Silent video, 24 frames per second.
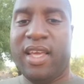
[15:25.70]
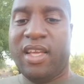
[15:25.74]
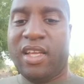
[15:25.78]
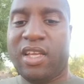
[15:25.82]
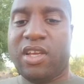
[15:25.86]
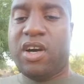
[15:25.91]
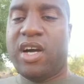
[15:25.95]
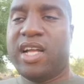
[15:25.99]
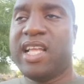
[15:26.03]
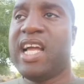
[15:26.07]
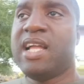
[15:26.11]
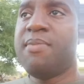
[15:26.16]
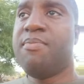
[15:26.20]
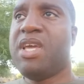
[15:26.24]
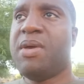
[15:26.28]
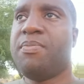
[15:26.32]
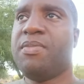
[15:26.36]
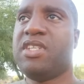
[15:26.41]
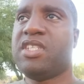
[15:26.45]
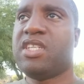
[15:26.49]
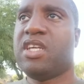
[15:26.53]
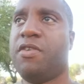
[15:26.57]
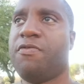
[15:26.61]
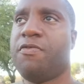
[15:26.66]
God hand
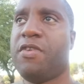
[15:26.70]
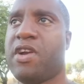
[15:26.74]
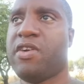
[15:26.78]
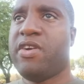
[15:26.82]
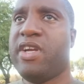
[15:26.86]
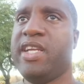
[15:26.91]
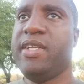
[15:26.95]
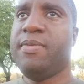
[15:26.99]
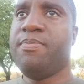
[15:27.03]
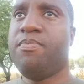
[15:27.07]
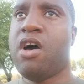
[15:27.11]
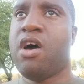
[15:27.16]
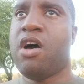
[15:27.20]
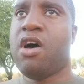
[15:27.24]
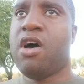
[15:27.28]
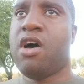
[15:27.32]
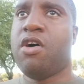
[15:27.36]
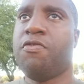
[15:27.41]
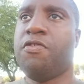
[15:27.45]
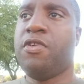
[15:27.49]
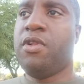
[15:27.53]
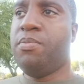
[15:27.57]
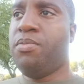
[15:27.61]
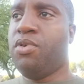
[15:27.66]
members are very
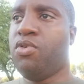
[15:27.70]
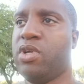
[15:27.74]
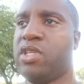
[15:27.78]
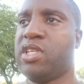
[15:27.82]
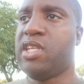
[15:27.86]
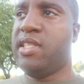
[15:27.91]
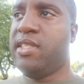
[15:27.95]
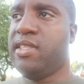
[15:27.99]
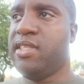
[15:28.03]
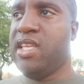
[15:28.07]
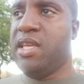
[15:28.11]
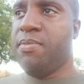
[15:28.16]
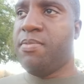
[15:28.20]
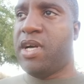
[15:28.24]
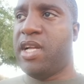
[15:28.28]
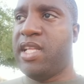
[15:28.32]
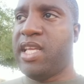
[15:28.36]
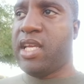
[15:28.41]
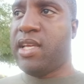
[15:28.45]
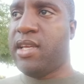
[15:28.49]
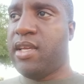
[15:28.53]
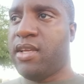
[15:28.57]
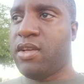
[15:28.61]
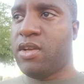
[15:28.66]
powerful, potent,
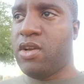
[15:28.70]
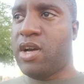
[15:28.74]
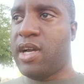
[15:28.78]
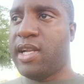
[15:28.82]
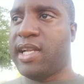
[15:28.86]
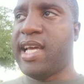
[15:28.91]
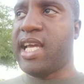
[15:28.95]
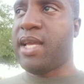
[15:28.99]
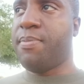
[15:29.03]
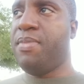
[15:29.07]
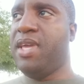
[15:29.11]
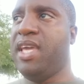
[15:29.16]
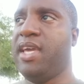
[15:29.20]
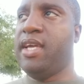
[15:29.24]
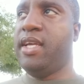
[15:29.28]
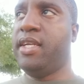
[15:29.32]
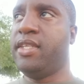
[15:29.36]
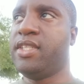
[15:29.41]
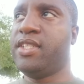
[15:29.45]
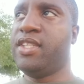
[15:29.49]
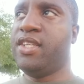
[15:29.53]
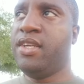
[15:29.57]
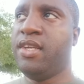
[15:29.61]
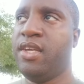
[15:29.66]
demonic, godlike
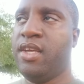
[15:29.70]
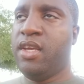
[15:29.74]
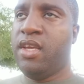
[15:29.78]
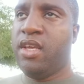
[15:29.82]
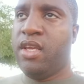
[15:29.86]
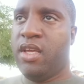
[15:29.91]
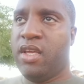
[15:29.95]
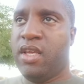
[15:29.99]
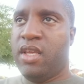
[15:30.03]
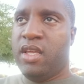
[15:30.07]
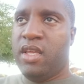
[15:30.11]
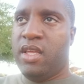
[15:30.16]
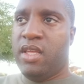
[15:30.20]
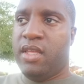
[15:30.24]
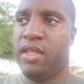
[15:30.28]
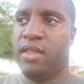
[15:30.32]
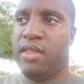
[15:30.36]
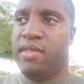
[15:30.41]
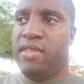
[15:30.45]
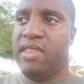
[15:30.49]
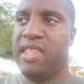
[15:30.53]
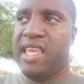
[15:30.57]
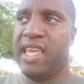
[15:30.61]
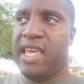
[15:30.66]
beings.
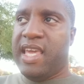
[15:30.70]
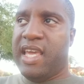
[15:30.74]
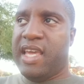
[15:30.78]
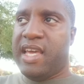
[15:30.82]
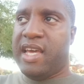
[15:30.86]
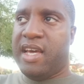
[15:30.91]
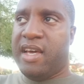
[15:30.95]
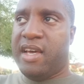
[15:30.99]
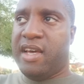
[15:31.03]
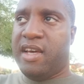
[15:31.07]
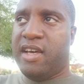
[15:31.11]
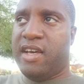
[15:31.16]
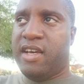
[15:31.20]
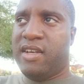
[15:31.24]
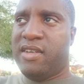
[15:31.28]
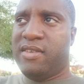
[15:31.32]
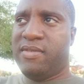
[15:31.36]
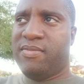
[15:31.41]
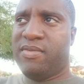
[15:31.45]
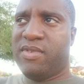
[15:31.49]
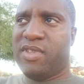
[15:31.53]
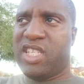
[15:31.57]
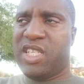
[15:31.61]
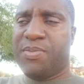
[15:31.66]
They are
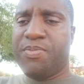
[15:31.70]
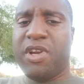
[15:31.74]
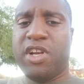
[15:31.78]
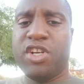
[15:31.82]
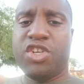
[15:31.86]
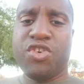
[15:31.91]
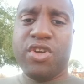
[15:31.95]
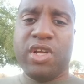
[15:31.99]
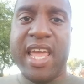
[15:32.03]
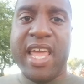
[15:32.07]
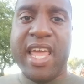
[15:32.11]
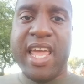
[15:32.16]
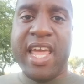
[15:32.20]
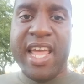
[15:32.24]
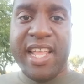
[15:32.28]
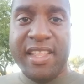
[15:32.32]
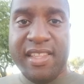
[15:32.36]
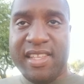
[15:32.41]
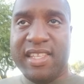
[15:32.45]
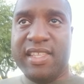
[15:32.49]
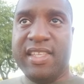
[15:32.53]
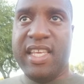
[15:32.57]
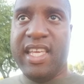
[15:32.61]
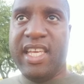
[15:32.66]
spiritual
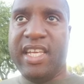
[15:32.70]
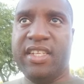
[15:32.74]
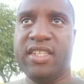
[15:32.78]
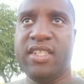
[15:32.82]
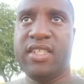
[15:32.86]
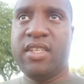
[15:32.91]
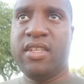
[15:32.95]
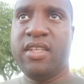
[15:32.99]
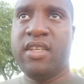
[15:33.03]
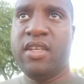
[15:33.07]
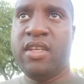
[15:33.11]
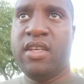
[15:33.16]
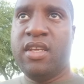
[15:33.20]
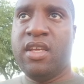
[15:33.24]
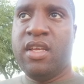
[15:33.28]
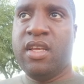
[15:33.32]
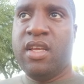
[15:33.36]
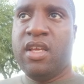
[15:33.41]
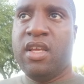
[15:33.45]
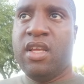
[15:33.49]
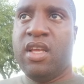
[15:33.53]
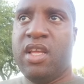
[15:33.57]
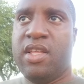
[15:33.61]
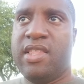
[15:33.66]
entities
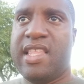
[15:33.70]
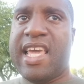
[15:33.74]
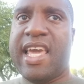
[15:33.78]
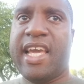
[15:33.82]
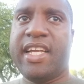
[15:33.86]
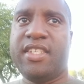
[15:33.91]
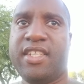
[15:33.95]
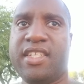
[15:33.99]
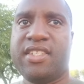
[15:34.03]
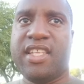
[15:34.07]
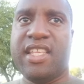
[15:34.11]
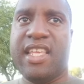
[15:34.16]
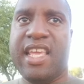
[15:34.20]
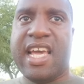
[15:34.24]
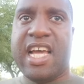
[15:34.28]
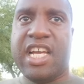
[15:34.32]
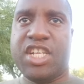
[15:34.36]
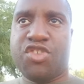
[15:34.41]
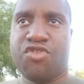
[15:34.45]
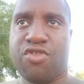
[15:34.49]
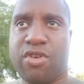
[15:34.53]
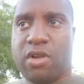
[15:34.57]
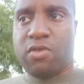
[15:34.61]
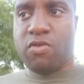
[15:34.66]
that exist in the
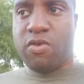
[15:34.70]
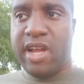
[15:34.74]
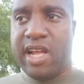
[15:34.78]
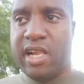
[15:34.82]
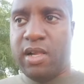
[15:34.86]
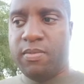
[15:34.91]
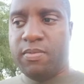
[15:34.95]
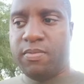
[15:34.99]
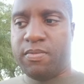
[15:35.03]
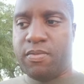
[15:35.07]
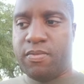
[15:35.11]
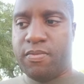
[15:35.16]
astral realm.